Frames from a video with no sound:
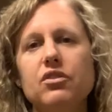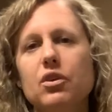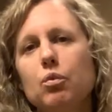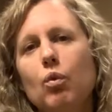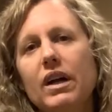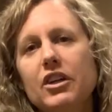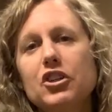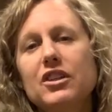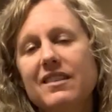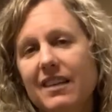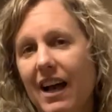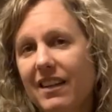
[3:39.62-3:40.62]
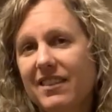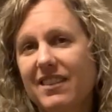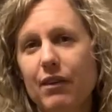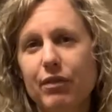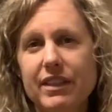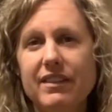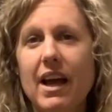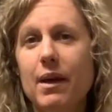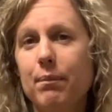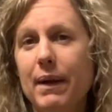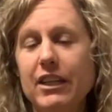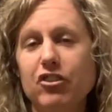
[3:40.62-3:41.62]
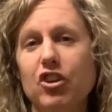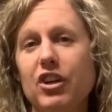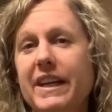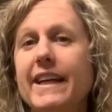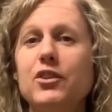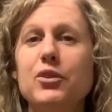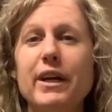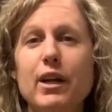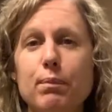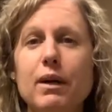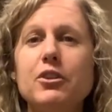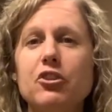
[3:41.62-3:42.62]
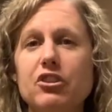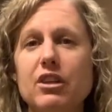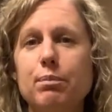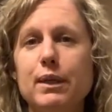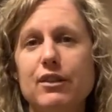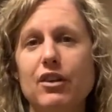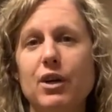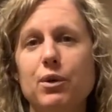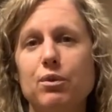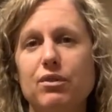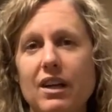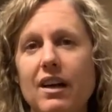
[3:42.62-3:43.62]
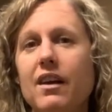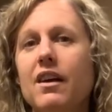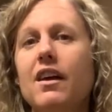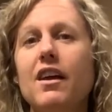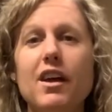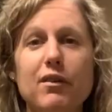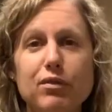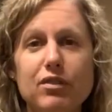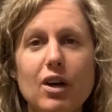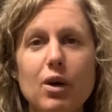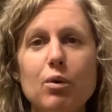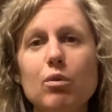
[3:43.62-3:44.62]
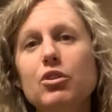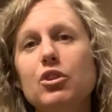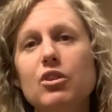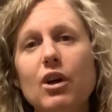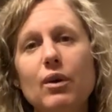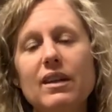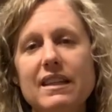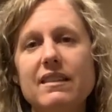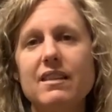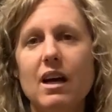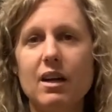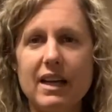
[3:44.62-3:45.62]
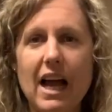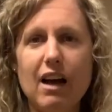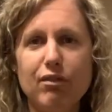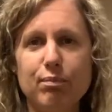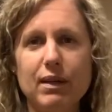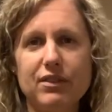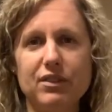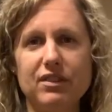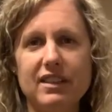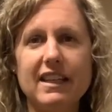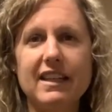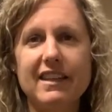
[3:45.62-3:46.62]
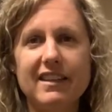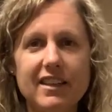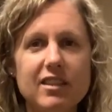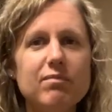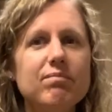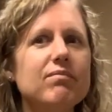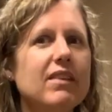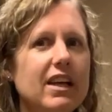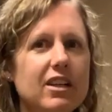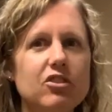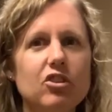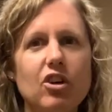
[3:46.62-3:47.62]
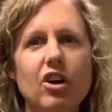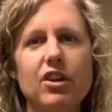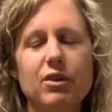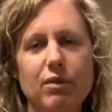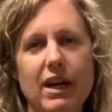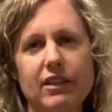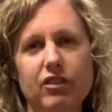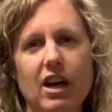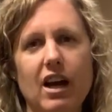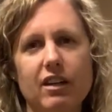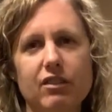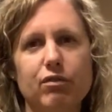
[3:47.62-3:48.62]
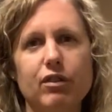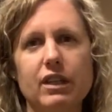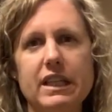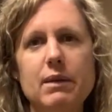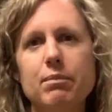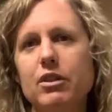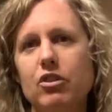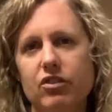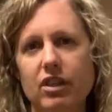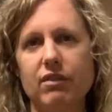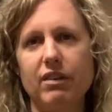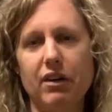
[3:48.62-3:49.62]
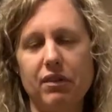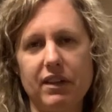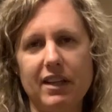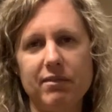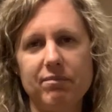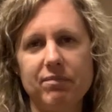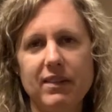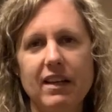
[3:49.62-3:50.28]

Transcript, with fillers: So one good test every day, make sure, can you get up on your tippy toes? If so, you know at least that calf muscle's kicking in and you're on the right track for keeping yourself healthy.